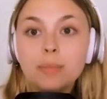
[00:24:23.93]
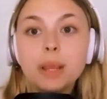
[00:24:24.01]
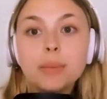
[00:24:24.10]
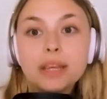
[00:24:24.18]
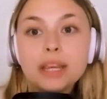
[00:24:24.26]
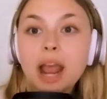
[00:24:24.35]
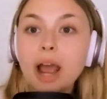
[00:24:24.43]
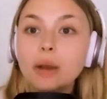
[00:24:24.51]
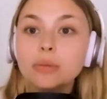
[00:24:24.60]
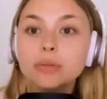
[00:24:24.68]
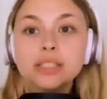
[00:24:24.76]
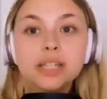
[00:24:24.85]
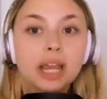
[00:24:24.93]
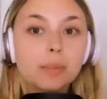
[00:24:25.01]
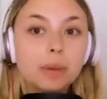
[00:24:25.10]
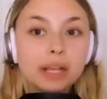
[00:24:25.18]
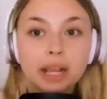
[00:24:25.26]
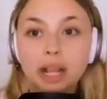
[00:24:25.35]
Maybe I was
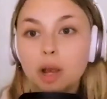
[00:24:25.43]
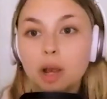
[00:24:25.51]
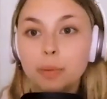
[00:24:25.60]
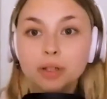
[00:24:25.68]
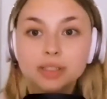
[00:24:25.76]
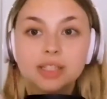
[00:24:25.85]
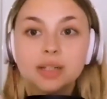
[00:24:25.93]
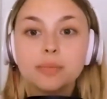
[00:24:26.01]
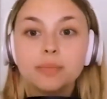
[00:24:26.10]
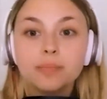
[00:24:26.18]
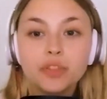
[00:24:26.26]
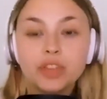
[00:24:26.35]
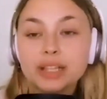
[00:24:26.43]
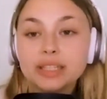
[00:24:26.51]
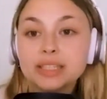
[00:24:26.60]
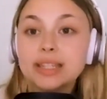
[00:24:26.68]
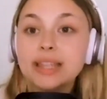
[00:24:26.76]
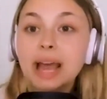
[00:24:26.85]
like picking up on some things.